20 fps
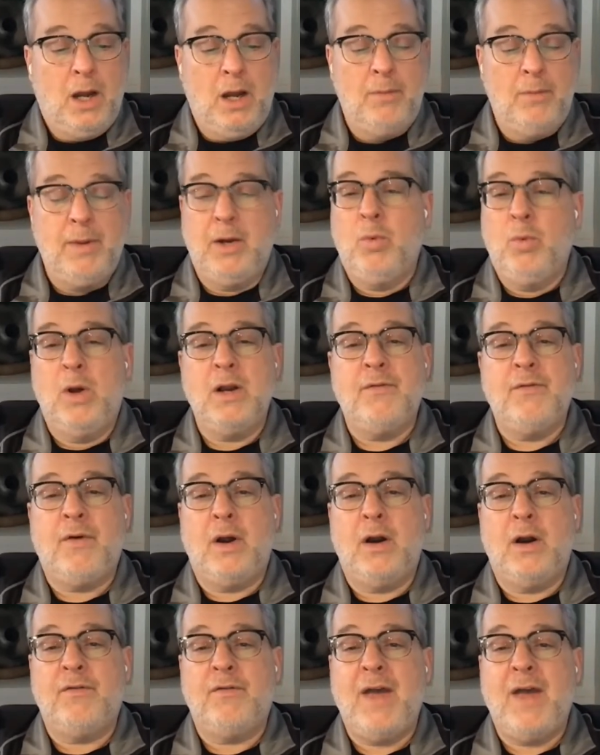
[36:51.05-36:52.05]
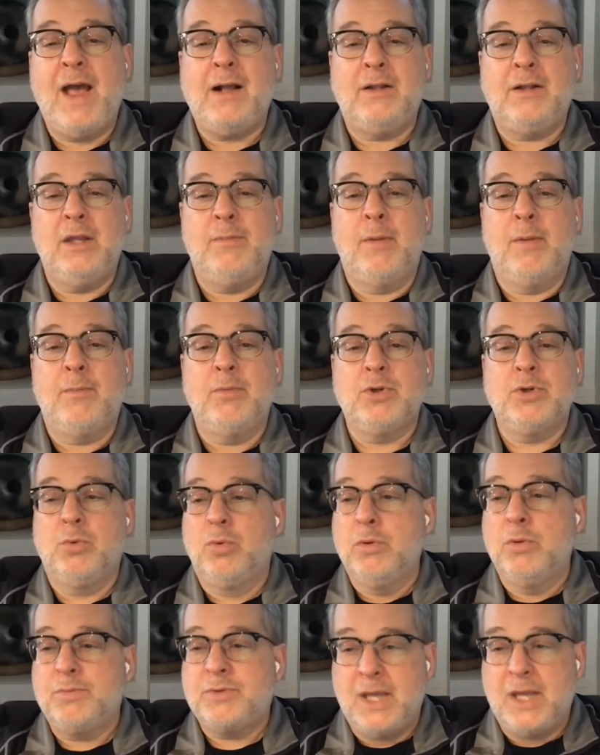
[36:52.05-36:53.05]
And one of our faculty members,
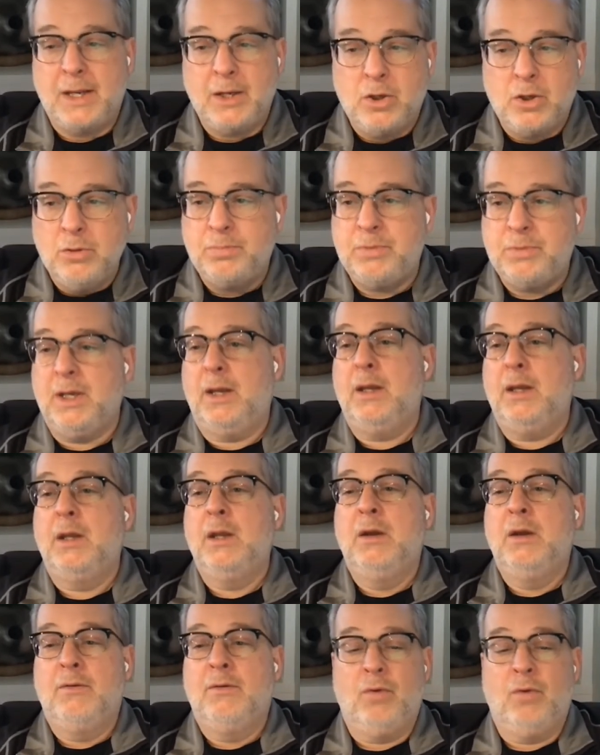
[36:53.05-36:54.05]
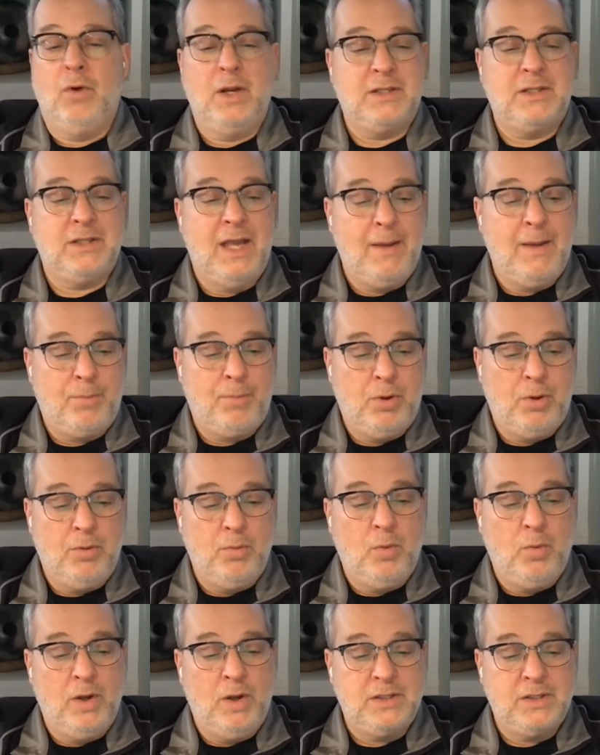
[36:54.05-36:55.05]
Arup Sengupta, for
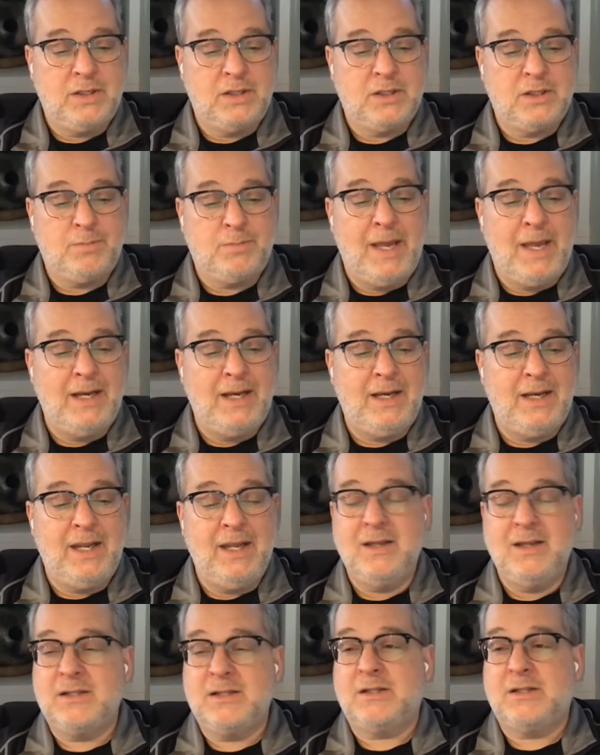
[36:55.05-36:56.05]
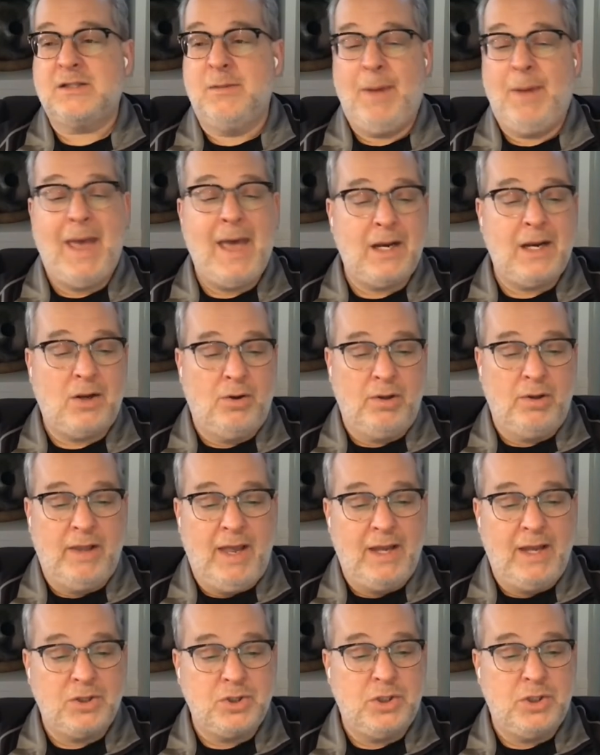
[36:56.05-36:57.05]
example, spent his
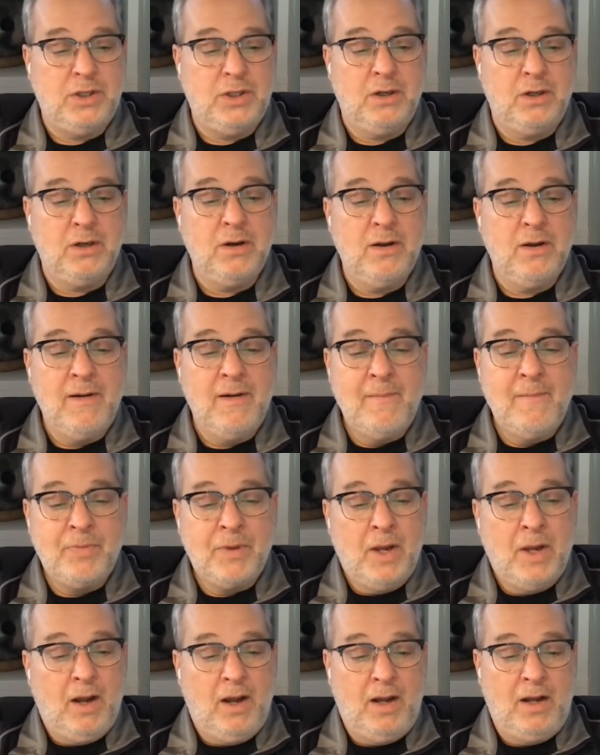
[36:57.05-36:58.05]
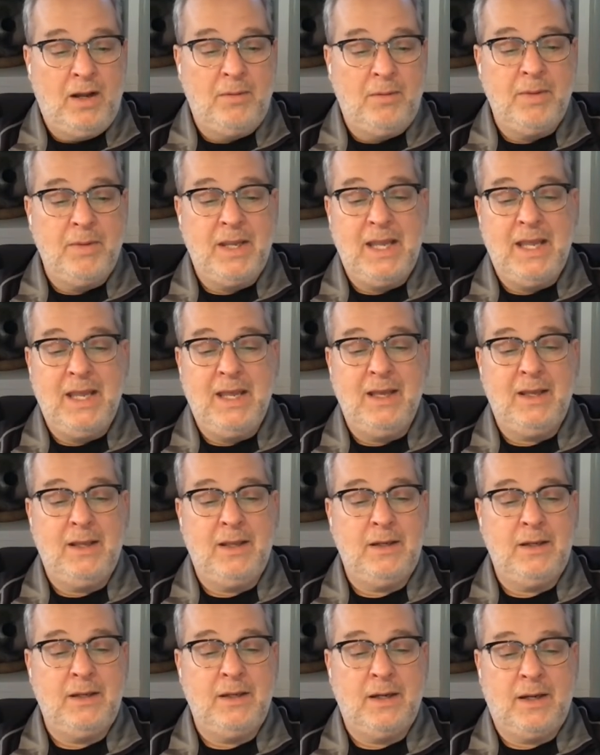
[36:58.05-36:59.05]
sabbatical last year
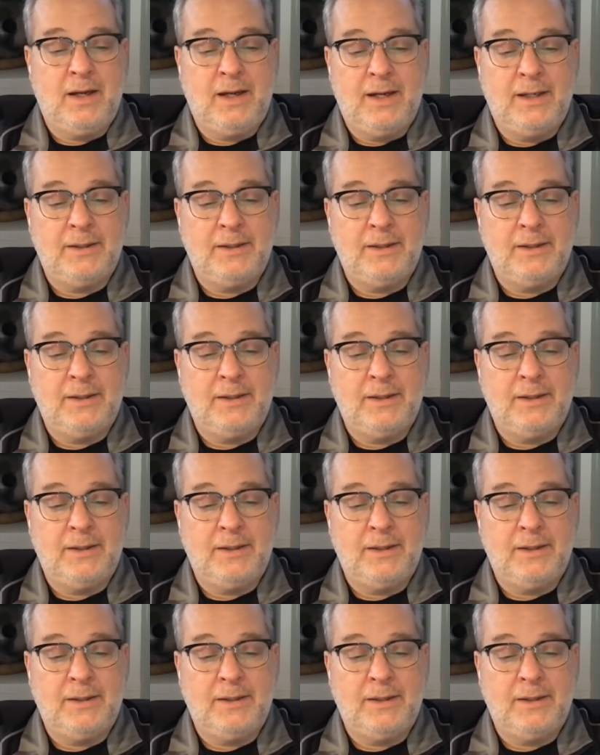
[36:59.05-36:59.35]
in